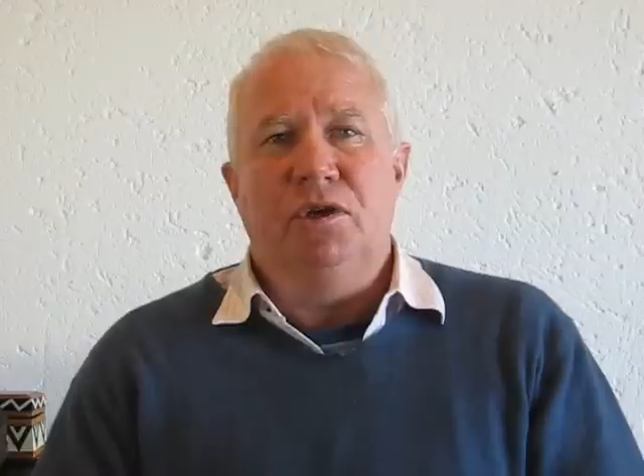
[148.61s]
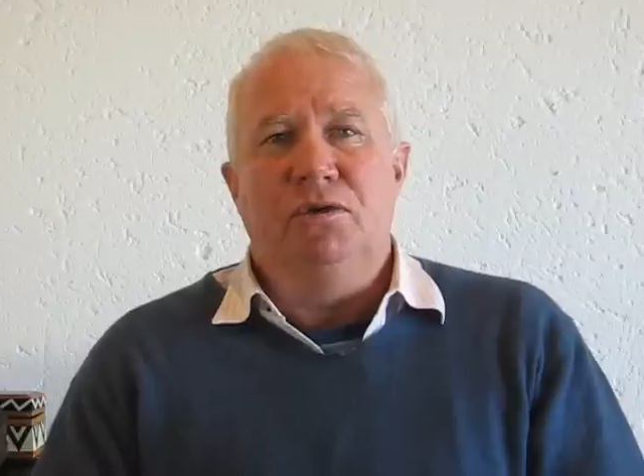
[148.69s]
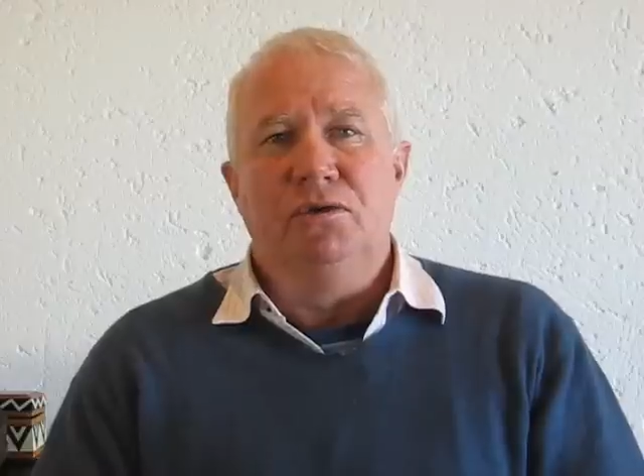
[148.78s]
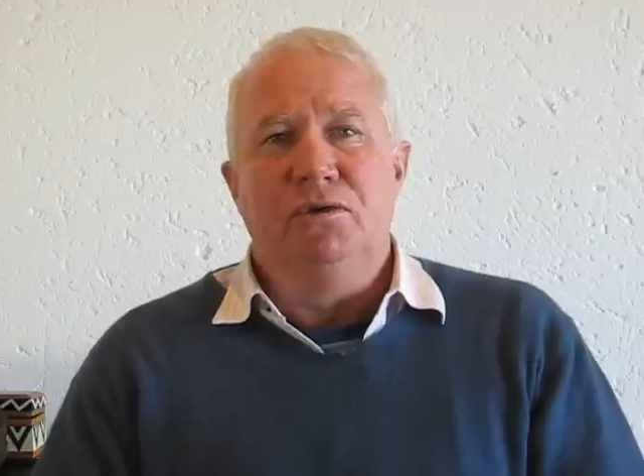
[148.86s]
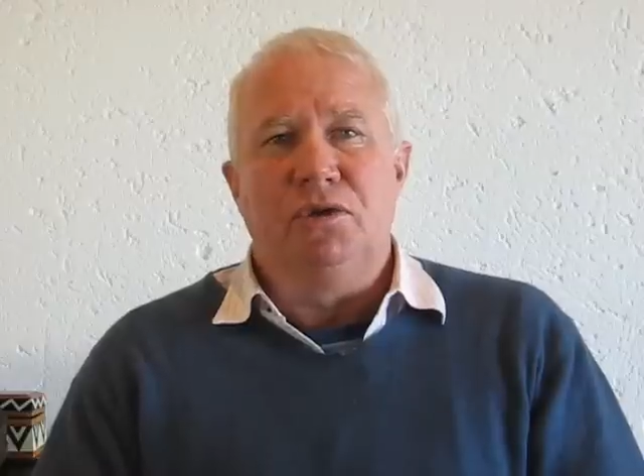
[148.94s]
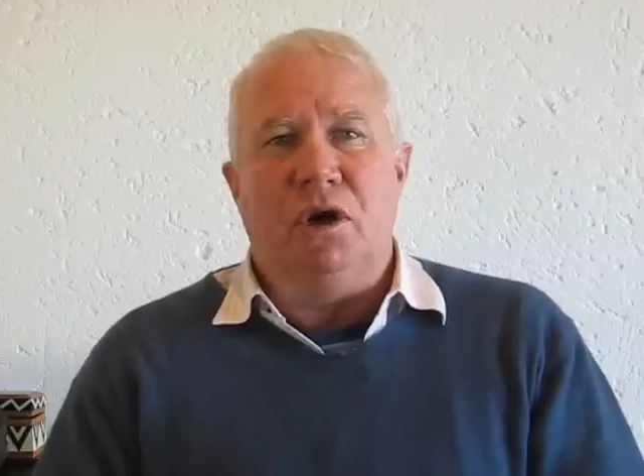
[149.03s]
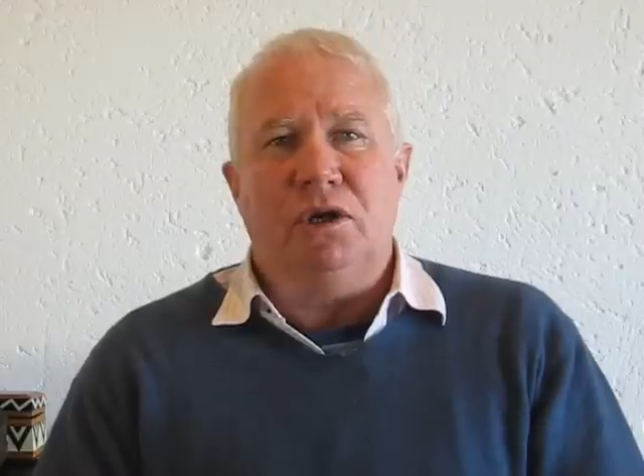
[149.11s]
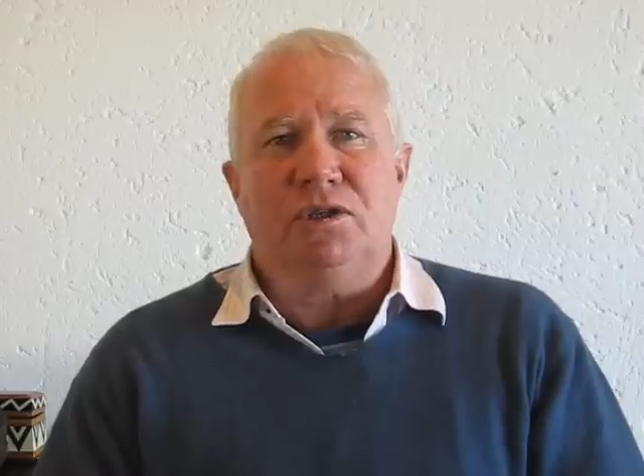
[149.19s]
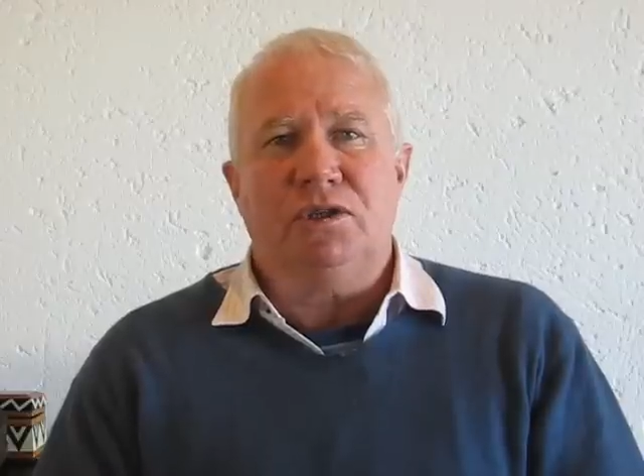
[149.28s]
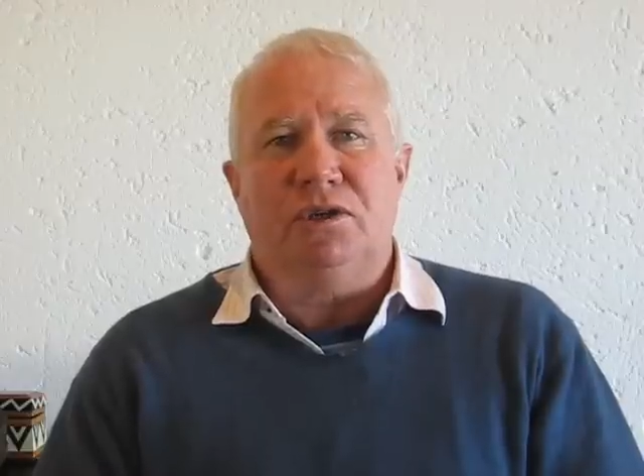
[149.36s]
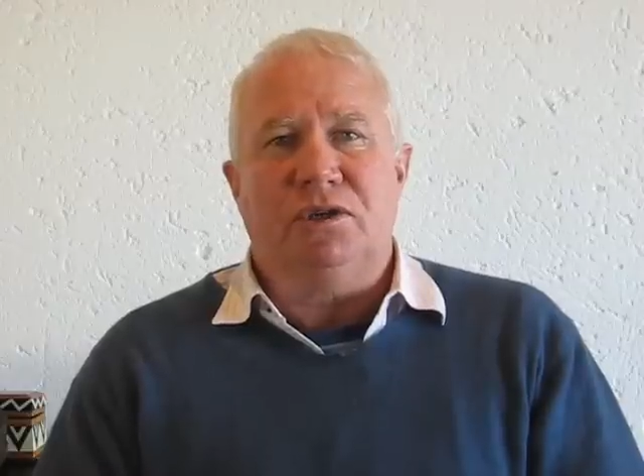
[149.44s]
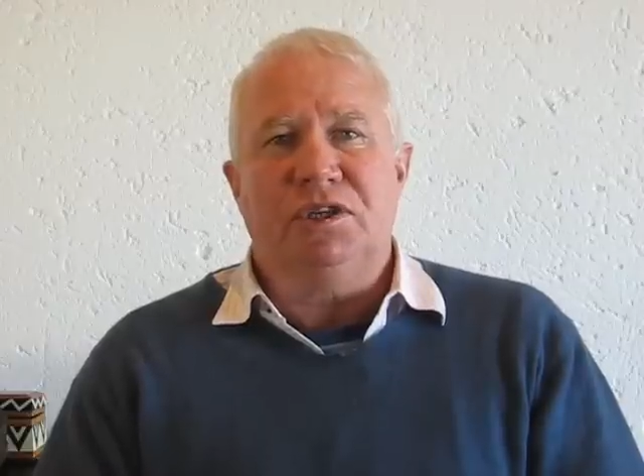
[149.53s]
whose hearts
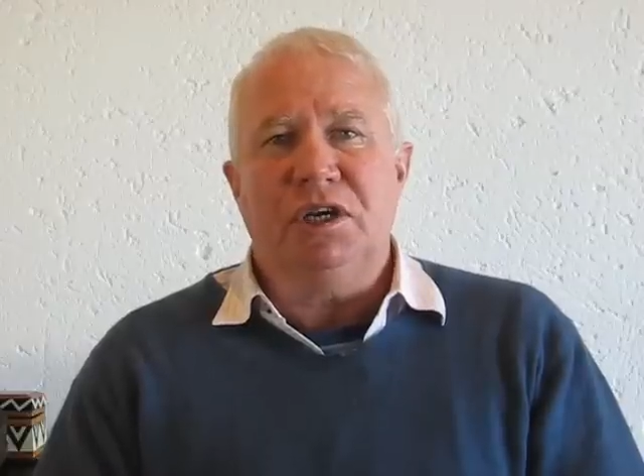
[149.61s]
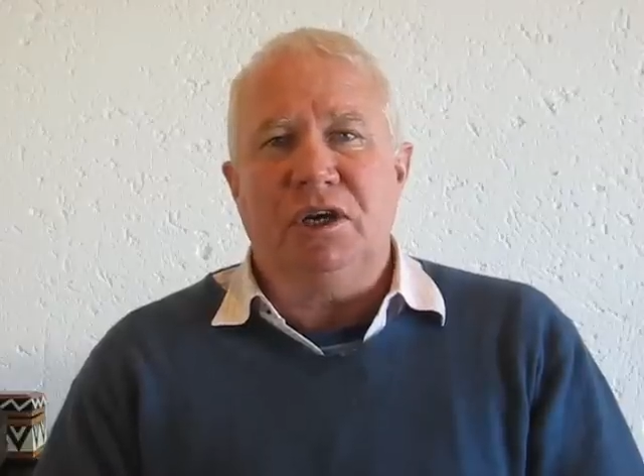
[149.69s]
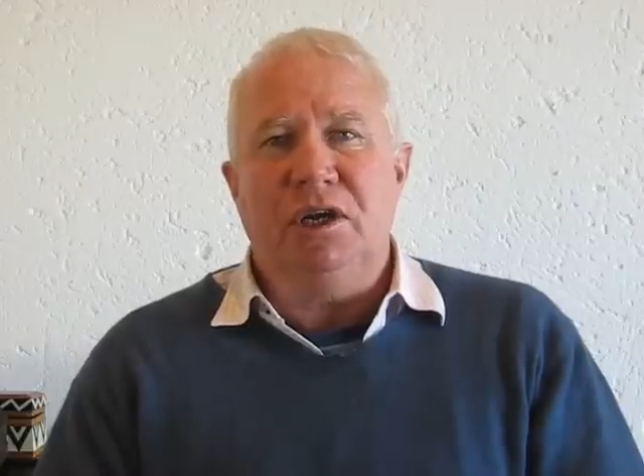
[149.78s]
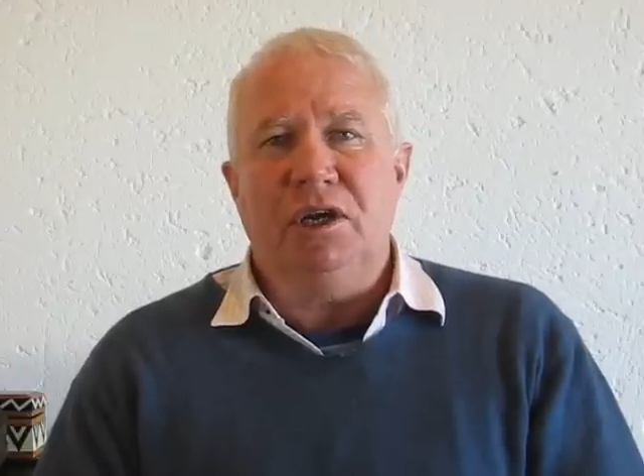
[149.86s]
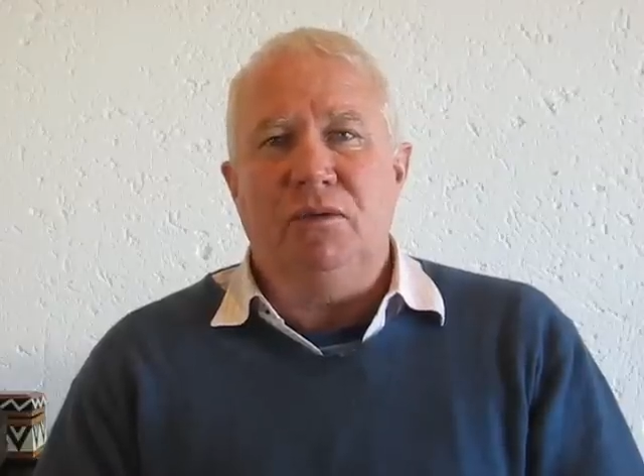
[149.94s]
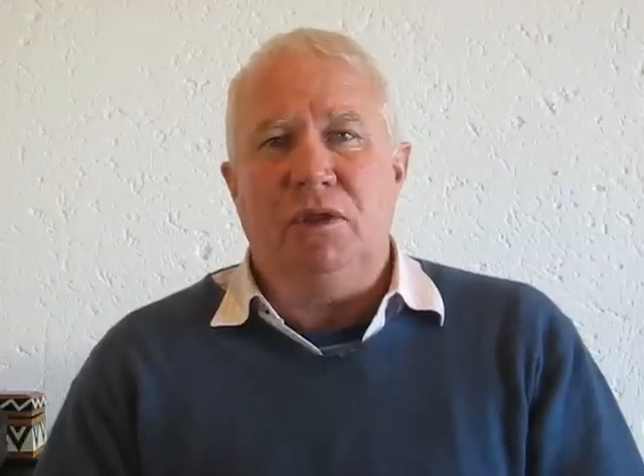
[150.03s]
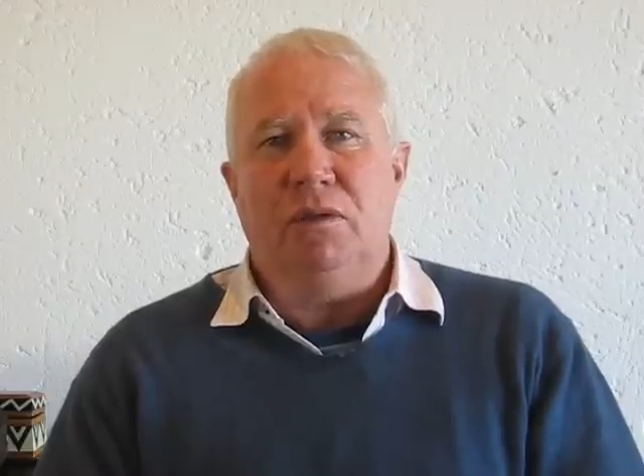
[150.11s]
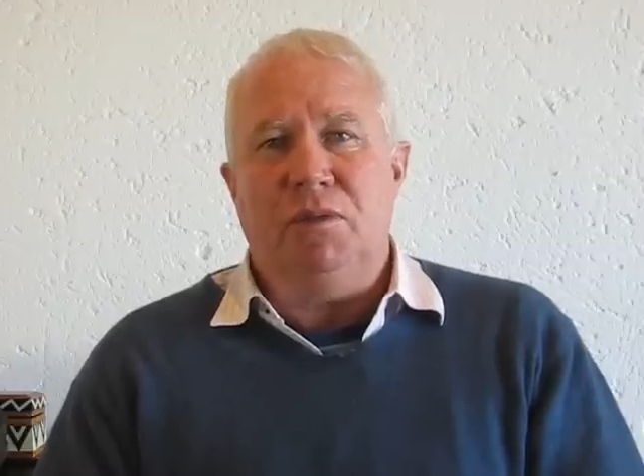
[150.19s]
are secretly with the